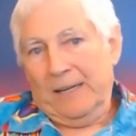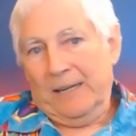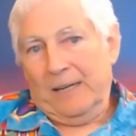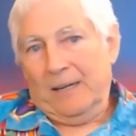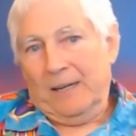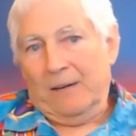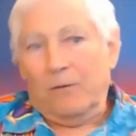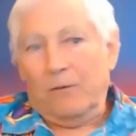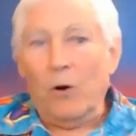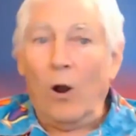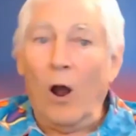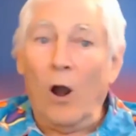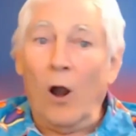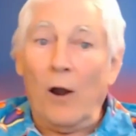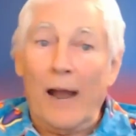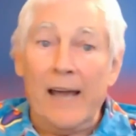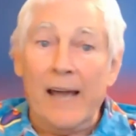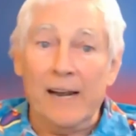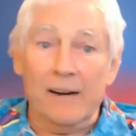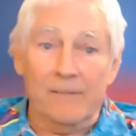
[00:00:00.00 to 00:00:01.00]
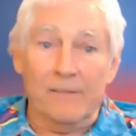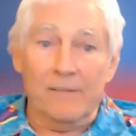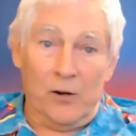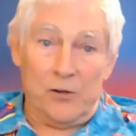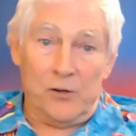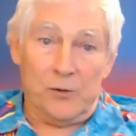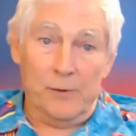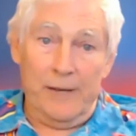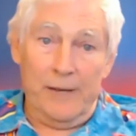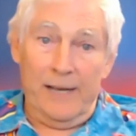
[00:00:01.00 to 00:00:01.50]
for our
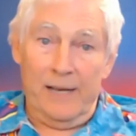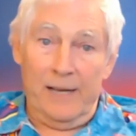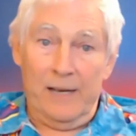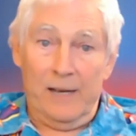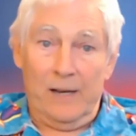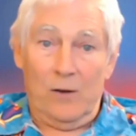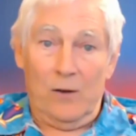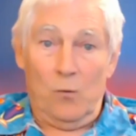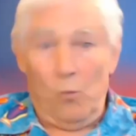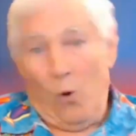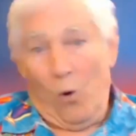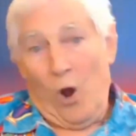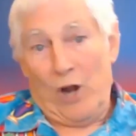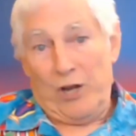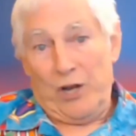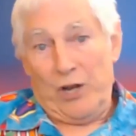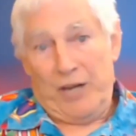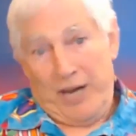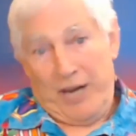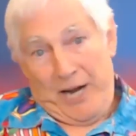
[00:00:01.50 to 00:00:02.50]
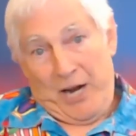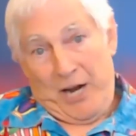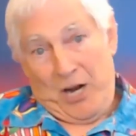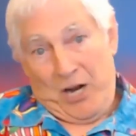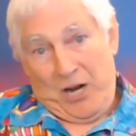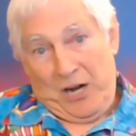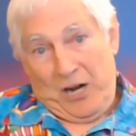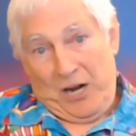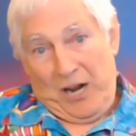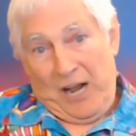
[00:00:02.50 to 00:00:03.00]
anniversary, 1
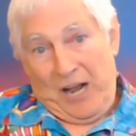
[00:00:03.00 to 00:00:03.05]
year,